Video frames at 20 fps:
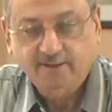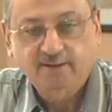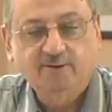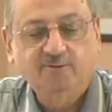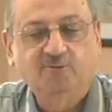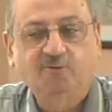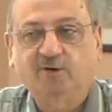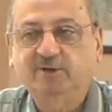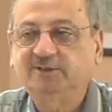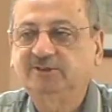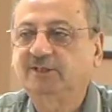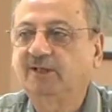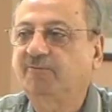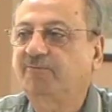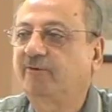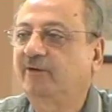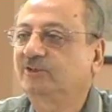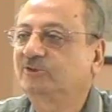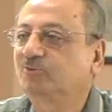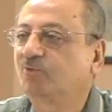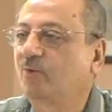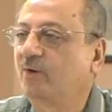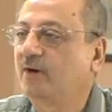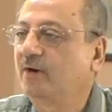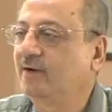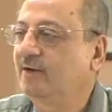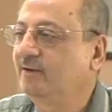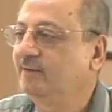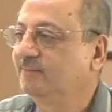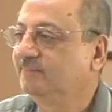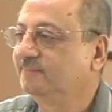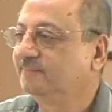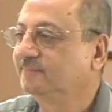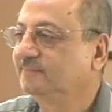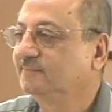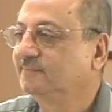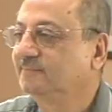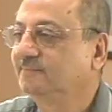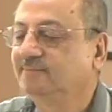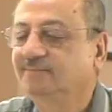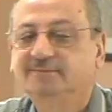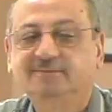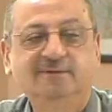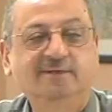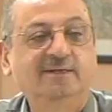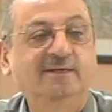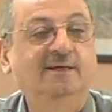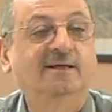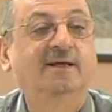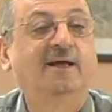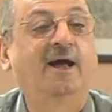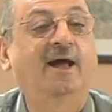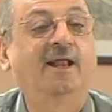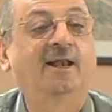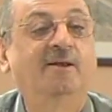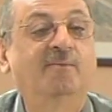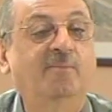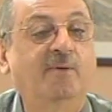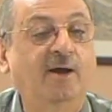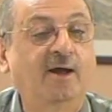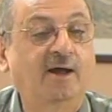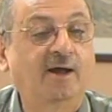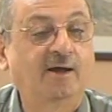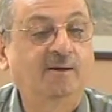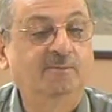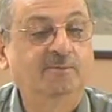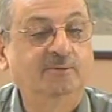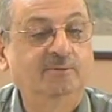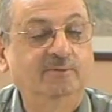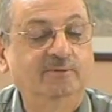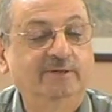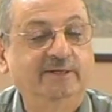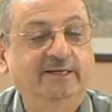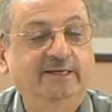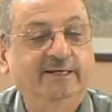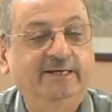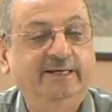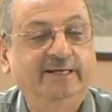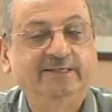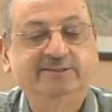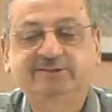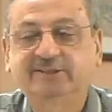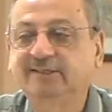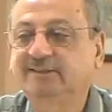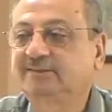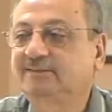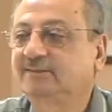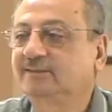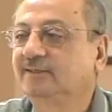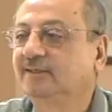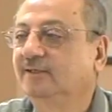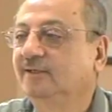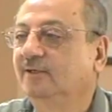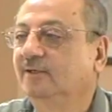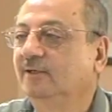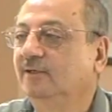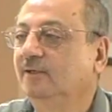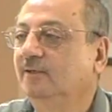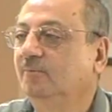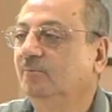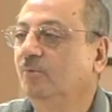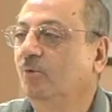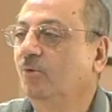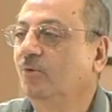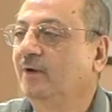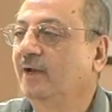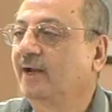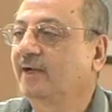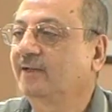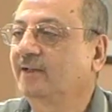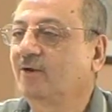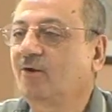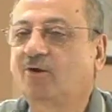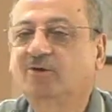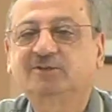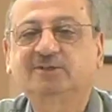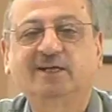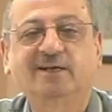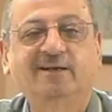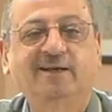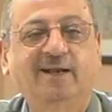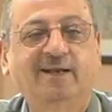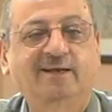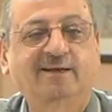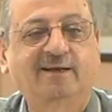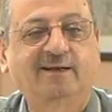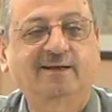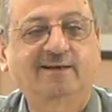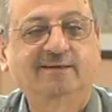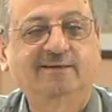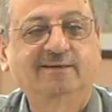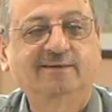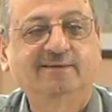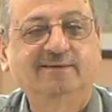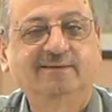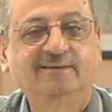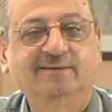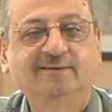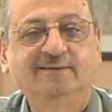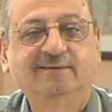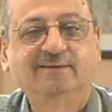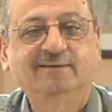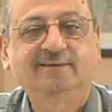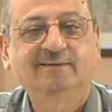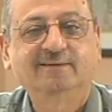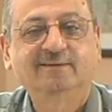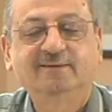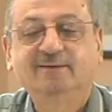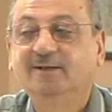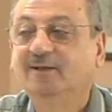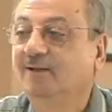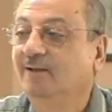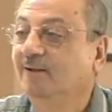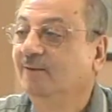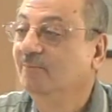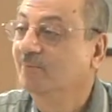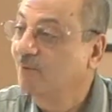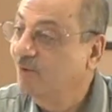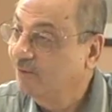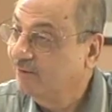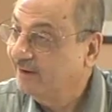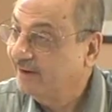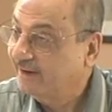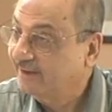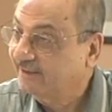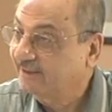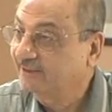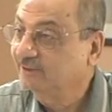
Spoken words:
What is the first word? Al-babu. Is it moon letter or sun letter? Moon letter.